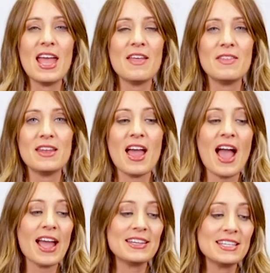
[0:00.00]
And then
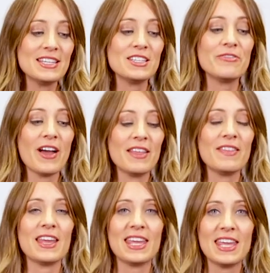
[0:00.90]
I tend to find
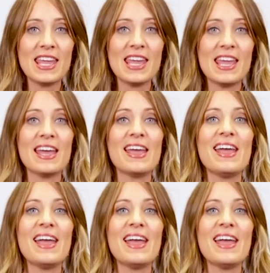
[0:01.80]
that He